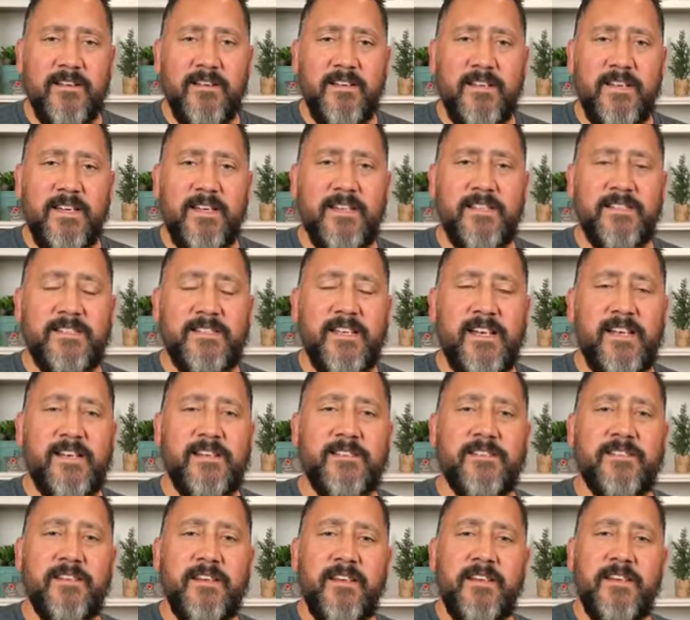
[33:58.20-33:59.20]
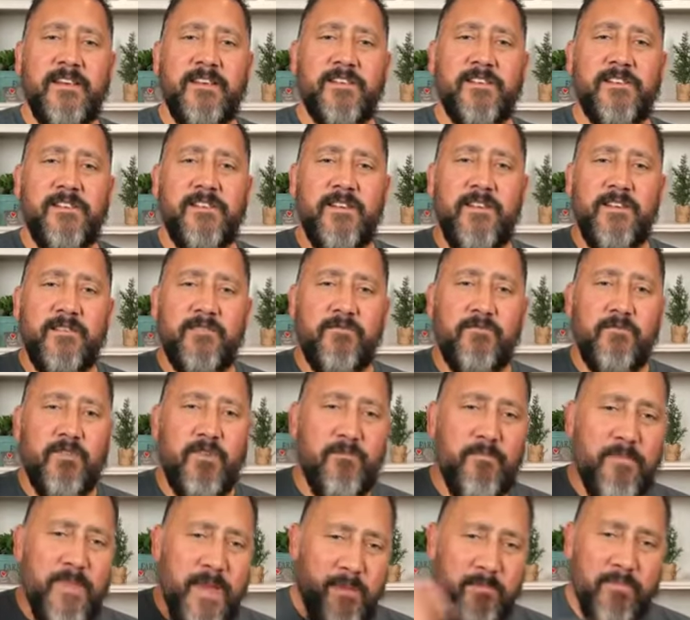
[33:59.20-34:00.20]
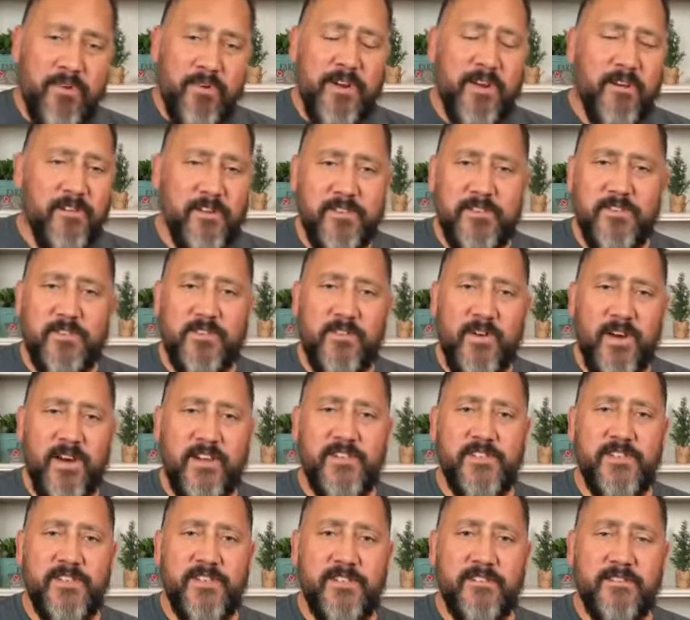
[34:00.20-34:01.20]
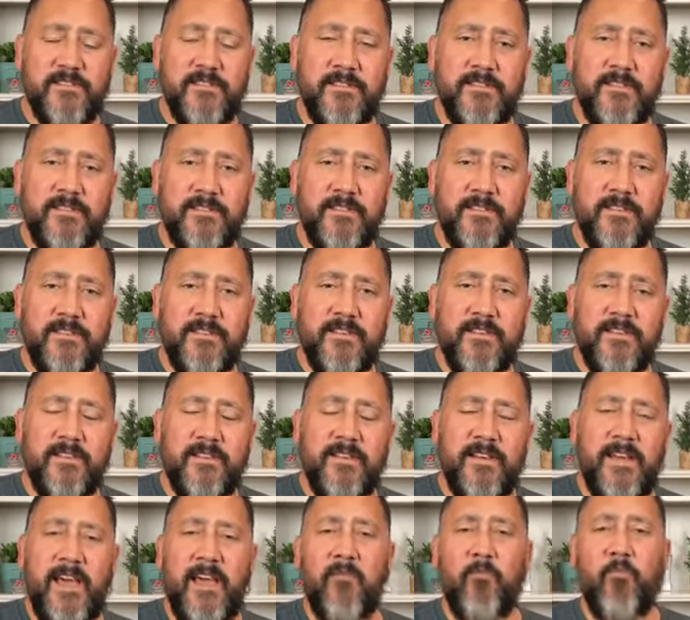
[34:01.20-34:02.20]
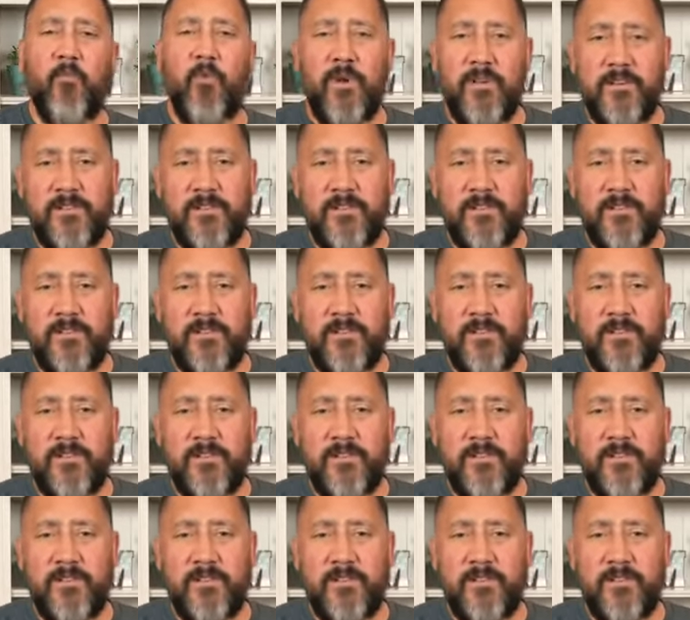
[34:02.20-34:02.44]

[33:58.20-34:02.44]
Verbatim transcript: He says, Remember your instructions, and we'll